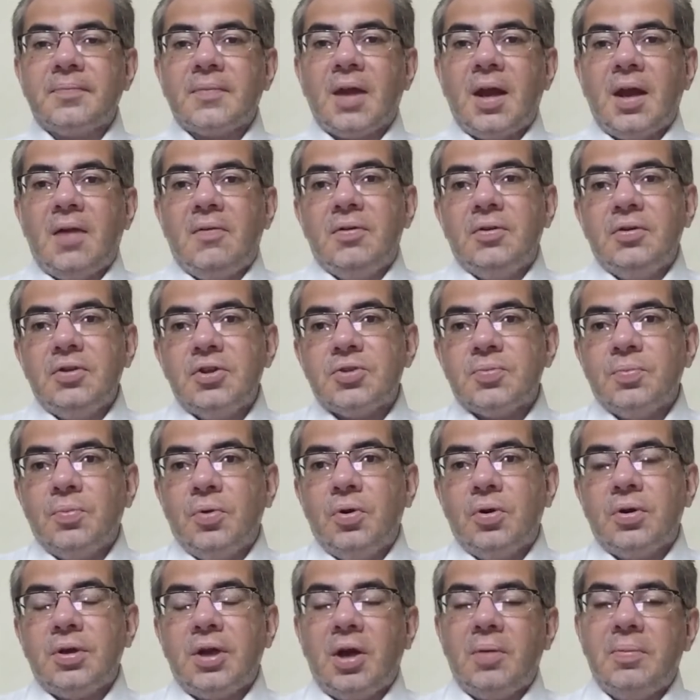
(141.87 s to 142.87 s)
I want to
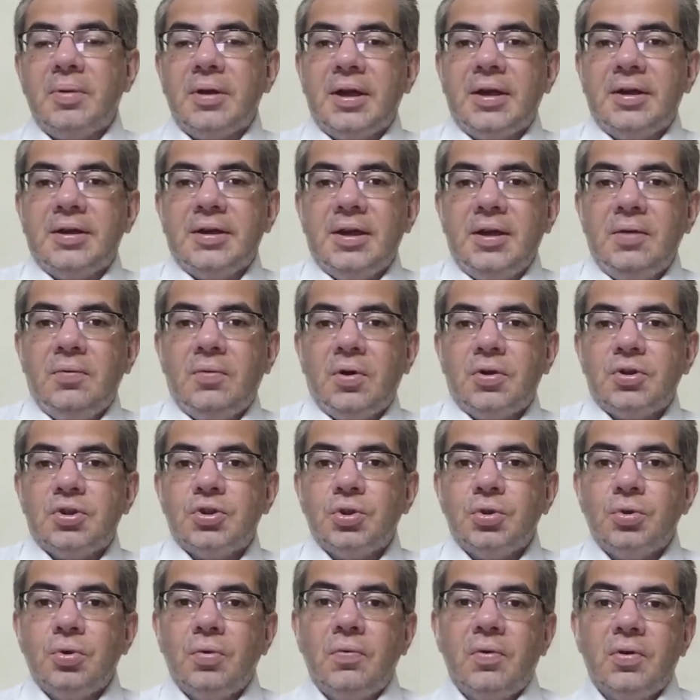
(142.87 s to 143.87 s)
smoke now, but I really want to
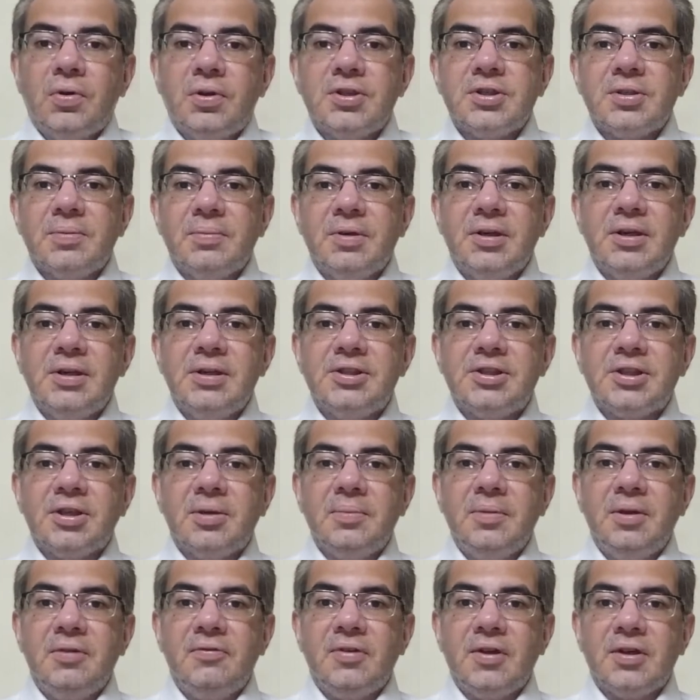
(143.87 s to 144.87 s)
know what is the
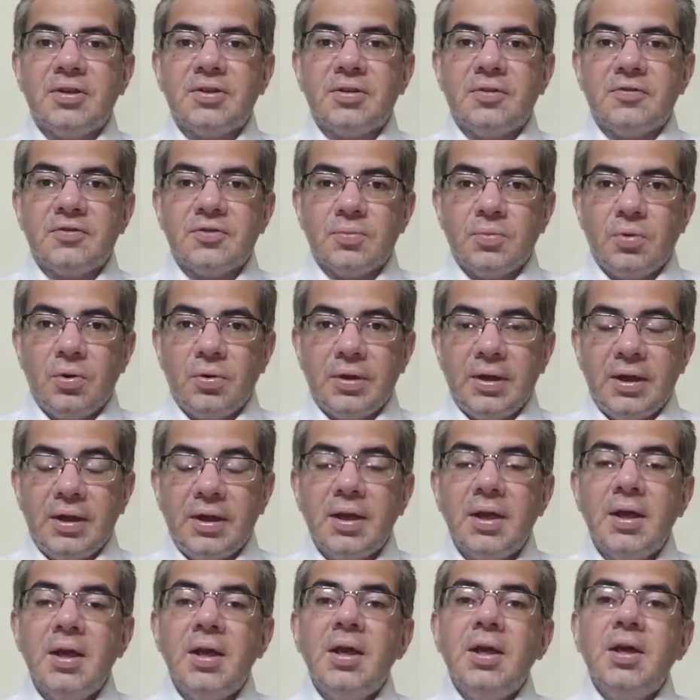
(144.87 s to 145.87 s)
middle-term effect of smoking.
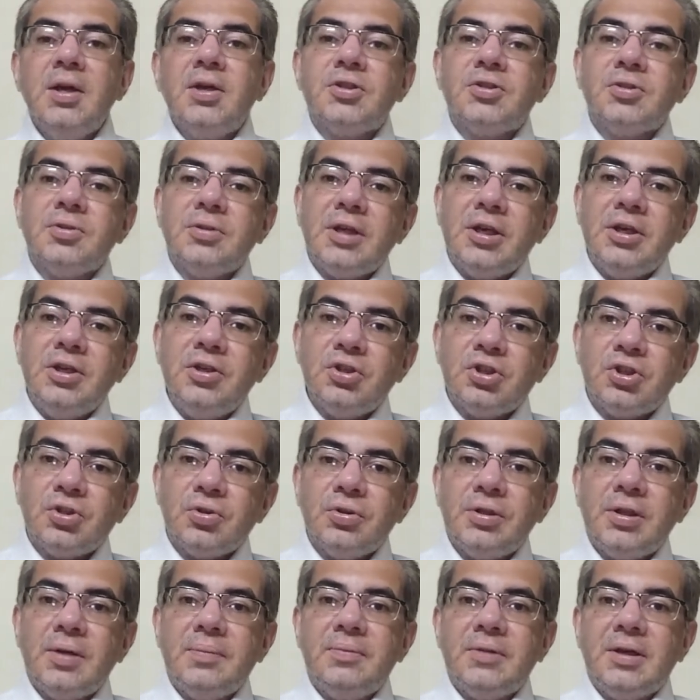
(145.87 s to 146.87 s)
So then you
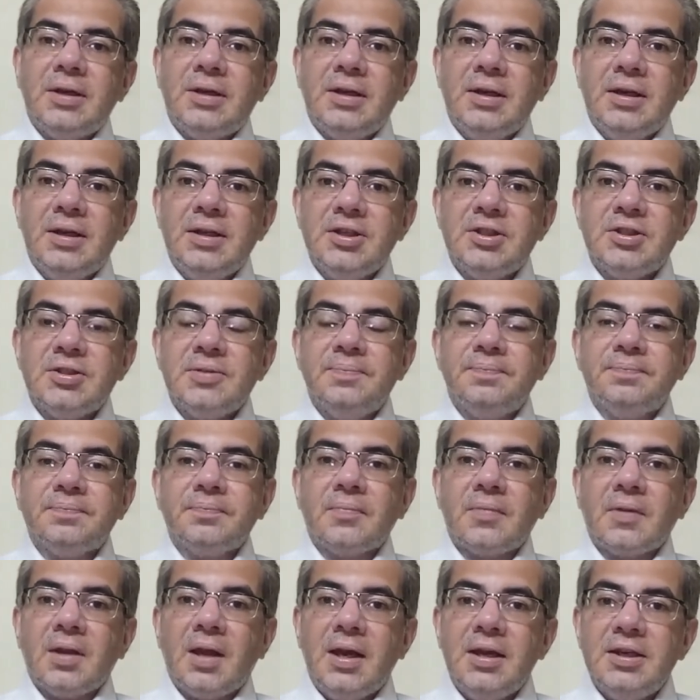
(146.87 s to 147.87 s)
show them that list
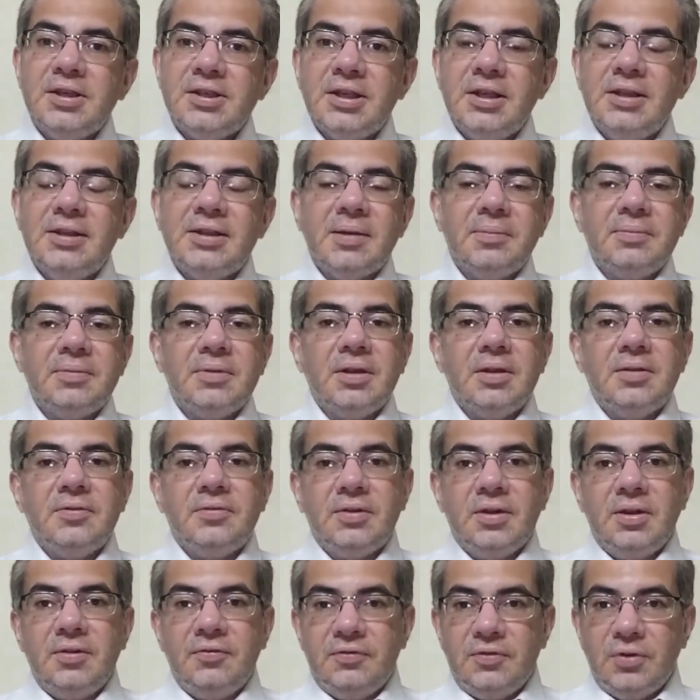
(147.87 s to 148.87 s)
and tell them
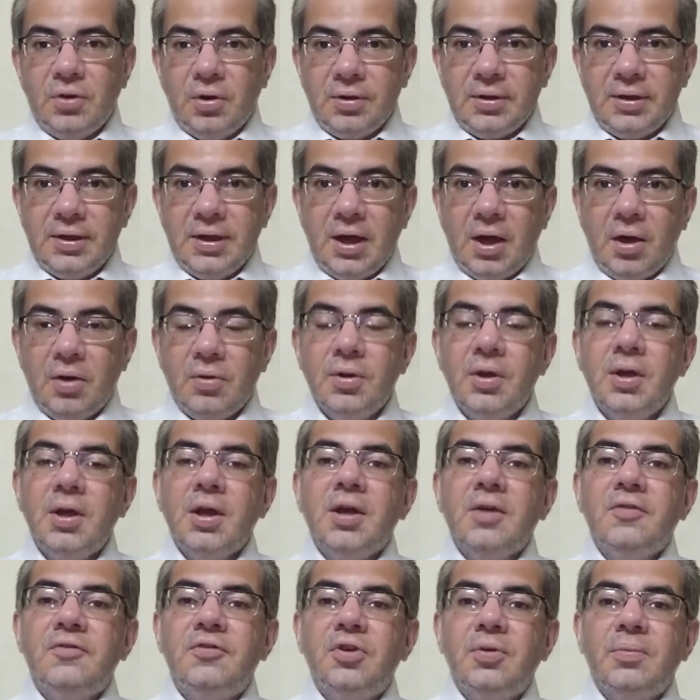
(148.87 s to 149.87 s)
that if not now,
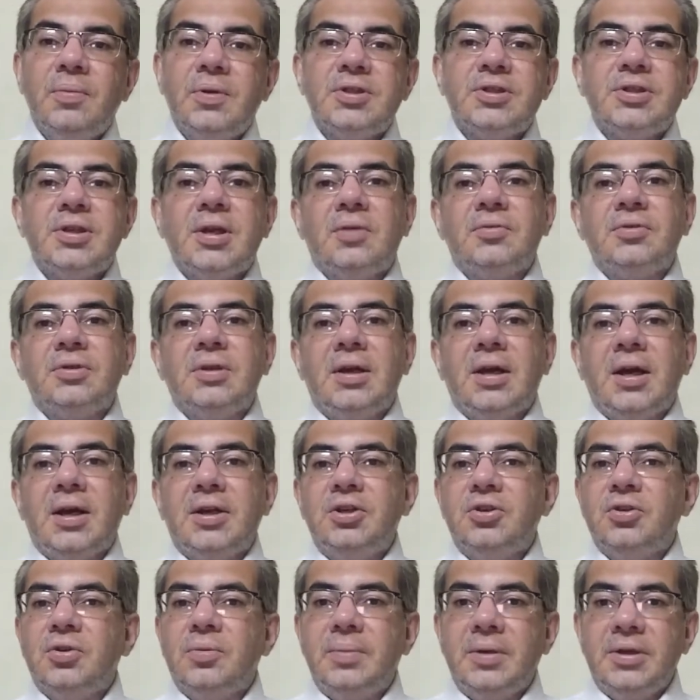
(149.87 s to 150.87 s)
few months down the
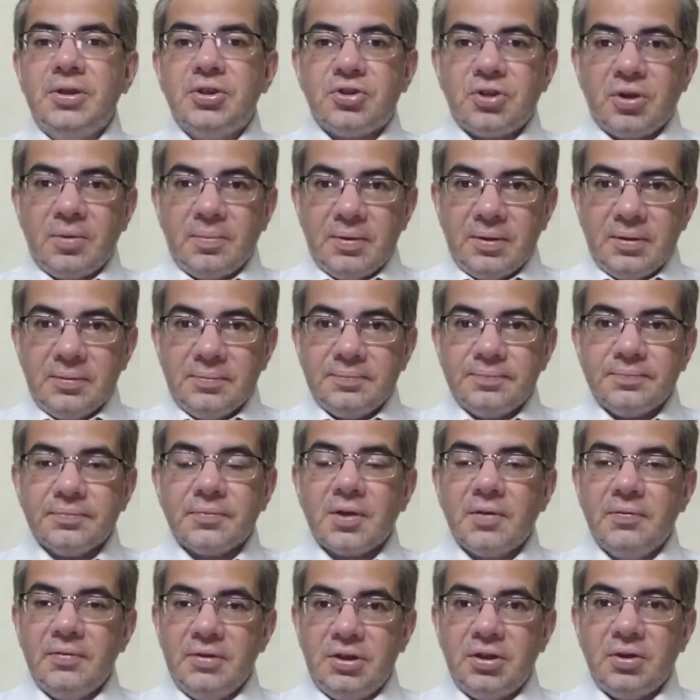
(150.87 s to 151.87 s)
line, you'll be in trouble
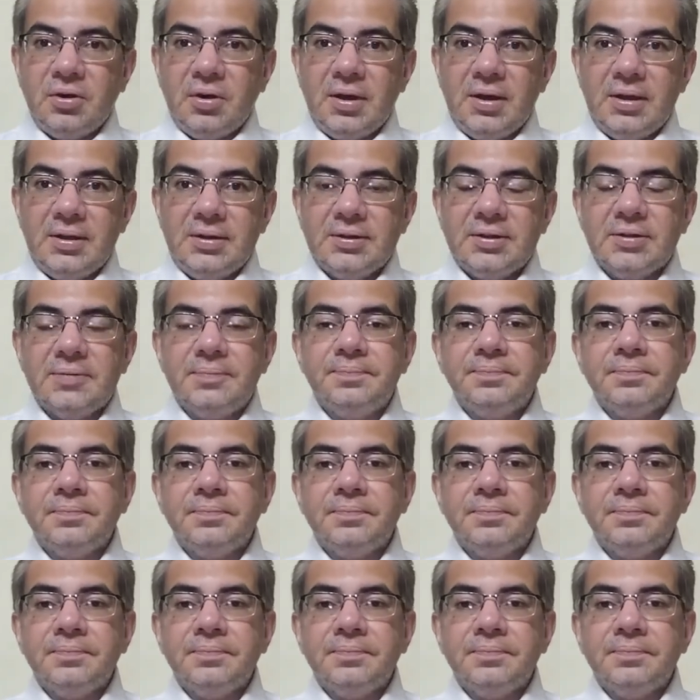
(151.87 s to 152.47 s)
with your health.